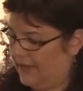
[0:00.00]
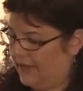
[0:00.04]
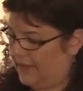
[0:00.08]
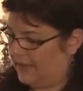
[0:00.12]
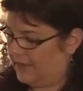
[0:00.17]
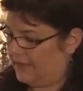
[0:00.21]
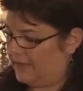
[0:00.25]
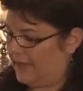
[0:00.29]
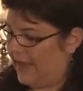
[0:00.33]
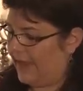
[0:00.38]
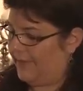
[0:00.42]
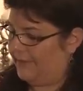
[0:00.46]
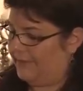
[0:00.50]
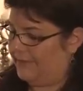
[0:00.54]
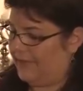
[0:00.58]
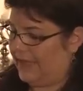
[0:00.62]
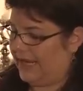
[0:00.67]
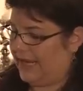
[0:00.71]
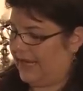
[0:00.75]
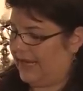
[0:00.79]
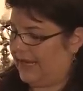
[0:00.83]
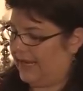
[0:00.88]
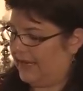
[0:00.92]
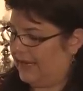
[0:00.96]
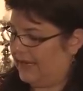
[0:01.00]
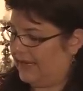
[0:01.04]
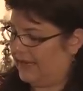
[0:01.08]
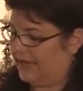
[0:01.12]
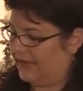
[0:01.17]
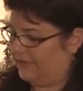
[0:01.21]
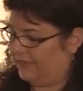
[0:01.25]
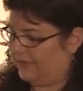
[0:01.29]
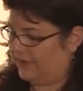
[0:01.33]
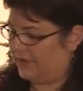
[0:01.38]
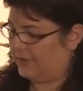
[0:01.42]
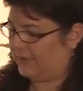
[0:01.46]
let me
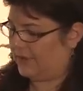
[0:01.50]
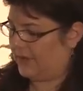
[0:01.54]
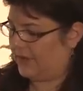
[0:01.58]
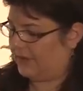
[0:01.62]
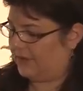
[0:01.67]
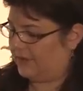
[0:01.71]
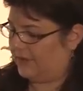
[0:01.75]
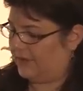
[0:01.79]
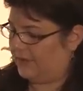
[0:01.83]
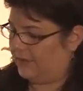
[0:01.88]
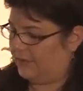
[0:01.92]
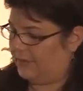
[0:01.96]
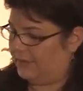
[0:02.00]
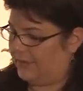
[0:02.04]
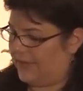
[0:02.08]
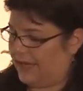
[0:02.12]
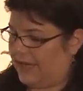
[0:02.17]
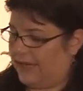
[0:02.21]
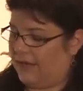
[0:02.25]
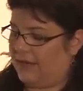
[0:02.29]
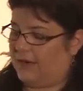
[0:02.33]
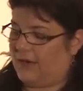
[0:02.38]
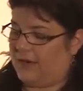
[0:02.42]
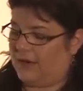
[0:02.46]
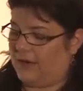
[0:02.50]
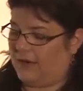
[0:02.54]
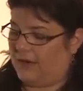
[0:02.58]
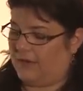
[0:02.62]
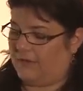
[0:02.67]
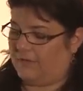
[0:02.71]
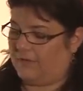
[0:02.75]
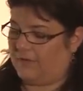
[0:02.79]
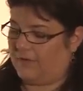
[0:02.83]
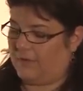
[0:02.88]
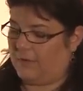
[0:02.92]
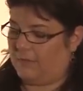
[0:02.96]
give you a little bit
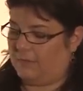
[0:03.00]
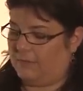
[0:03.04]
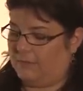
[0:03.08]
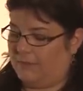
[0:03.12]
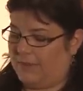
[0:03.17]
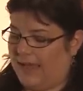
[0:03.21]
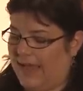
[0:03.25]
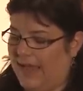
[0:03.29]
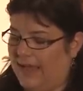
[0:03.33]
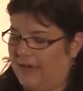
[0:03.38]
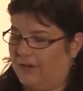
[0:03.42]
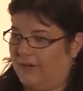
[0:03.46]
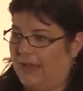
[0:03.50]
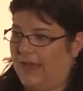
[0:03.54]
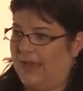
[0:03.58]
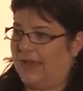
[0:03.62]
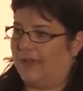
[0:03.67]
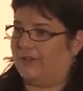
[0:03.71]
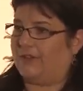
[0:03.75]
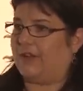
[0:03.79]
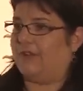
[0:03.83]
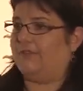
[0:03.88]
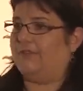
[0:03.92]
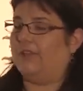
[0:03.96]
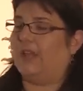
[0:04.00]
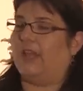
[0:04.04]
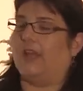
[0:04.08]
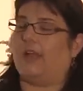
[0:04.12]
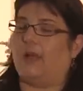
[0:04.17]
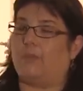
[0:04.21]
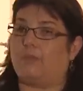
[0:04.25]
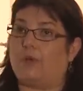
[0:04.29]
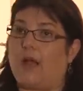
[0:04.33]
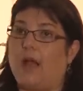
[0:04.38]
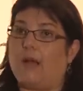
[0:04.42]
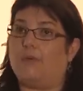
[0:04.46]
of background. I feel like
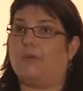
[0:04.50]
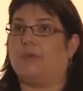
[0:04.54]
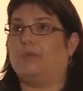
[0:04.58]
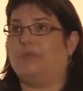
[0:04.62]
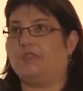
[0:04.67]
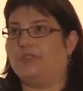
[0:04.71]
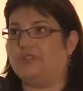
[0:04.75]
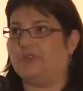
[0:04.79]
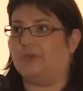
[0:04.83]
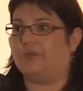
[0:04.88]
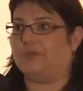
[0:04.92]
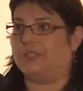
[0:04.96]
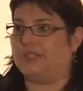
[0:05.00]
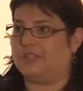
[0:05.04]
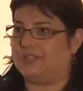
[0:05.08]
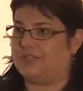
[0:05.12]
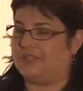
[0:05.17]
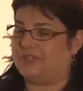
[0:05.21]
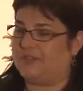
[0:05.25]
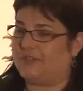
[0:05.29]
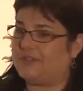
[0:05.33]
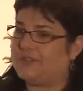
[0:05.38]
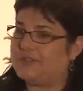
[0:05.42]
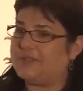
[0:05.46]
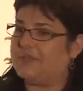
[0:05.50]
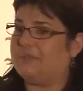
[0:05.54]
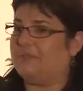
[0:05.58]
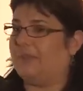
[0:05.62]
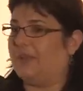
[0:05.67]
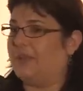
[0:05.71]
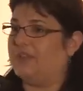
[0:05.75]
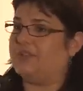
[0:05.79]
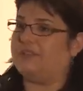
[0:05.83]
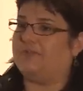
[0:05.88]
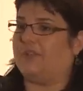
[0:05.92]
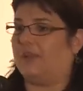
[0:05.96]
I probably don't need to do this in
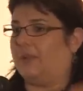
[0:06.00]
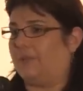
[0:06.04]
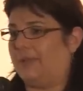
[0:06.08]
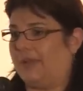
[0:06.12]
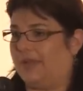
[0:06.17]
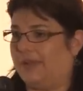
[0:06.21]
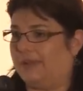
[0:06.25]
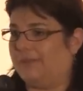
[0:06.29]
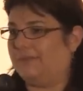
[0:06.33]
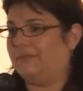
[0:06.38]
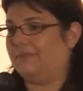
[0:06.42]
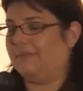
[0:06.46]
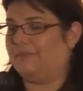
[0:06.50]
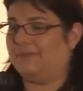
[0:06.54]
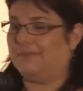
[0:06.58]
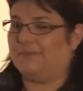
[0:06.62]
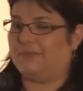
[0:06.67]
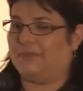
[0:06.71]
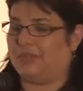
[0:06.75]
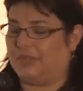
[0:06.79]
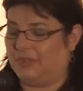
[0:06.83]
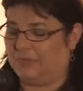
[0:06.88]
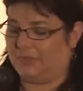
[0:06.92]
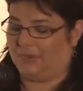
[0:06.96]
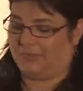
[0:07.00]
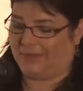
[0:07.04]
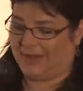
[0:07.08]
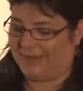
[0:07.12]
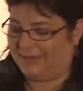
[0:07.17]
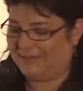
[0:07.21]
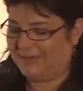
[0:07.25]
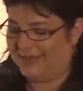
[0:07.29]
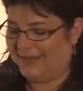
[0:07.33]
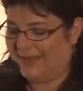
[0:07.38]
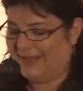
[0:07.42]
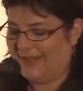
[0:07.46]
Milledgeville, but humor me.
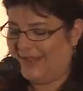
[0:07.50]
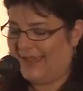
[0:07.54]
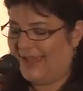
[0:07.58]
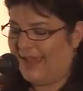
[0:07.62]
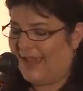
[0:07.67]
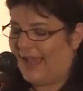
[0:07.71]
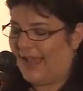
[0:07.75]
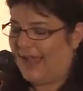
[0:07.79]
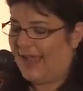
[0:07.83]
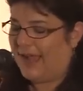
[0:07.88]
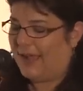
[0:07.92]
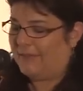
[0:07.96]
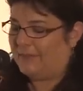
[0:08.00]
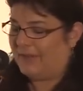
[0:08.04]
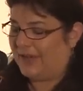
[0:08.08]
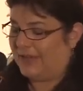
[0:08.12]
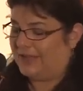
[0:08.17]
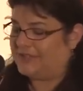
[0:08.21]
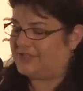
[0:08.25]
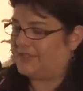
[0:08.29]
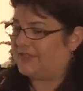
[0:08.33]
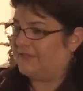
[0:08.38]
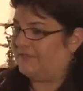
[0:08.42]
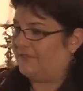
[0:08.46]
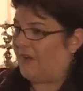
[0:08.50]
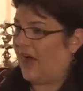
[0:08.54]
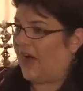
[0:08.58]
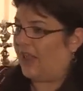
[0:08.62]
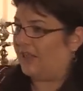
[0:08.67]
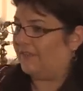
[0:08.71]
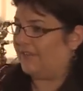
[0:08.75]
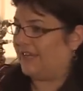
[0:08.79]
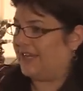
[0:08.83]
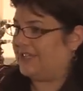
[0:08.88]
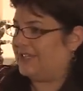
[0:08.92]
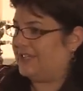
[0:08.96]
Um, it's the fall
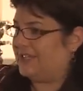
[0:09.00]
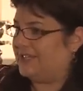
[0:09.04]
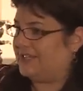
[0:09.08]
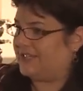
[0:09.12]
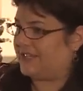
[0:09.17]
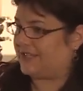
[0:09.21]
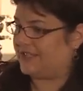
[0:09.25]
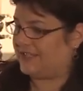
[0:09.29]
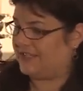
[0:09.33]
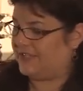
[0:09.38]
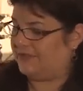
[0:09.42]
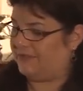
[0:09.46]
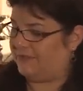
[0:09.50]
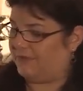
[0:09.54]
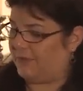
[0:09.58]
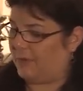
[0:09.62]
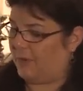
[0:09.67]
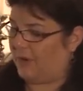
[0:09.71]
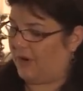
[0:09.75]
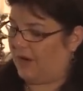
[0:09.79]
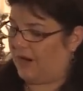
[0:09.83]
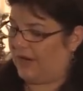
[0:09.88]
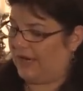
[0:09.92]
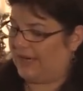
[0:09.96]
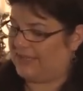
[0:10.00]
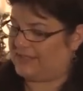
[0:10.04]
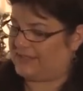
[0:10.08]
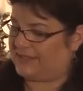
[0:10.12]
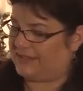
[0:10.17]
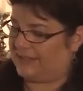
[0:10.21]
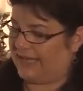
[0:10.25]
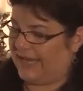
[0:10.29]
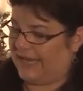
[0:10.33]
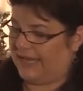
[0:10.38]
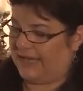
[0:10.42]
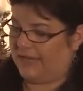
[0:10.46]
of 1864. It's
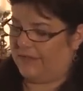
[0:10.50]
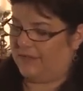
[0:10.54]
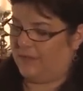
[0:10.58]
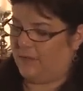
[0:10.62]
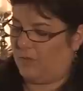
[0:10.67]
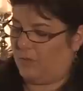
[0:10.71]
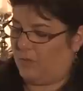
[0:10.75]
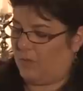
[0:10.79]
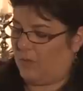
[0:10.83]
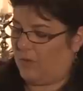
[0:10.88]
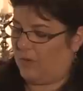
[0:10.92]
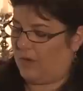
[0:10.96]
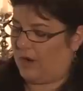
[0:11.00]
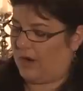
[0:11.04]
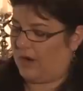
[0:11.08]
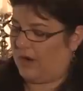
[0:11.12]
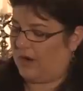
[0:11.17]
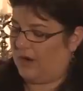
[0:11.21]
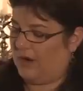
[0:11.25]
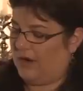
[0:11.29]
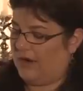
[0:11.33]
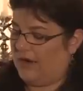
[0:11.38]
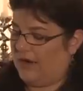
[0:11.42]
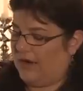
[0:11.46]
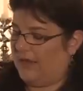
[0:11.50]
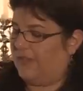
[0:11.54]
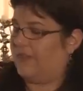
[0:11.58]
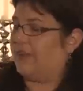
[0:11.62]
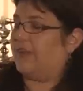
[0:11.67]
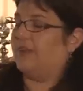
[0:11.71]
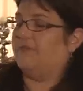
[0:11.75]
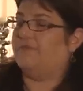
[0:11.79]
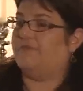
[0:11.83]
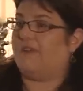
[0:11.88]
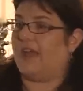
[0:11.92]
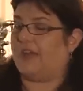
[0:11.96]
late in the war. The
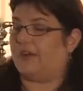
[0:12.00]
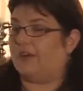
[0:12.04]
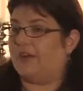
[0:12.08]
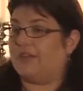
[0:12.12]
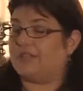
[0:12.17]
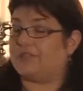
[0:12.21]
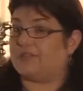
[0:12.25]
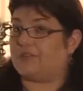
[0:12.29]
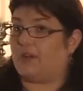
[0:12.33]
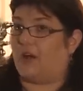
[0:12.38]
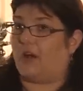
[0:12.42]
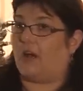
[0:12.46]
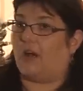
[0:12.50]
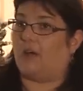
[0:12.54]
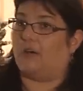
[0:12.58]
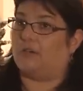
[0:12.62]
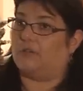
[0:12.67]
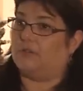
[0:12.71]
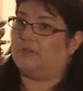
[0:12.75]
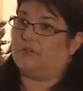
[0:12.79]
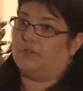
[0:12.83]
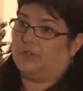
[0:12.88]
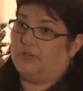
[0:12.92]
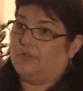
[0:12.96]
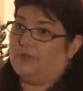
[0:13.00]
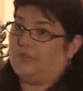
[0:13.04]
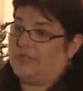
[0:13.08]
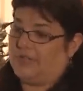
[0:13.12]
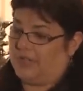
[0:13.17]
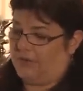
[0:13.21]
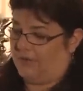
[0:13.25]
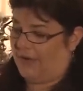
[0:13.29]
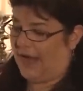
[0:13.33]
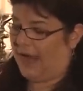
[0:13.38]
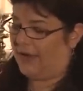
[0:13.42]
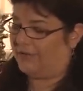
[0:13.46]
Confederates are
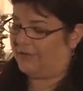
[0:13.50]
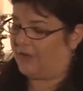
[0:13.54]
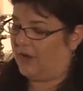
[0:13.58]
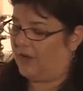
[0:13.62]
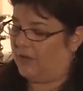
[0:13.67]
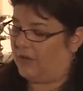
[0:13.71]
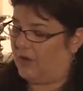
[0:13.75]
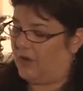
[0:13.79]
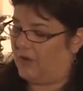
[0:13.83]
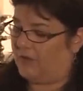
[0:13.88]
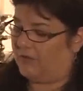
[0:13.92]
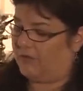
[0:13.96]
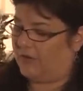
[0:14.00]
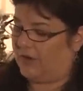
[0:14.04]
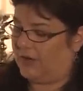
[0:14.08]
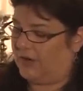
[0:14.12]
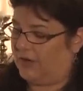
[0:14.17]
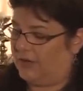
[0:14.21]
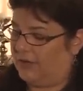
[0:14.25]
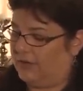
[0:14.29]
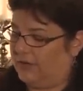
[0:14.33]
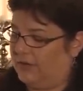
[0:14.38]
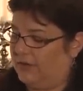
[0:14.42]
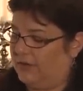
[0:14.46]
losing ground all over.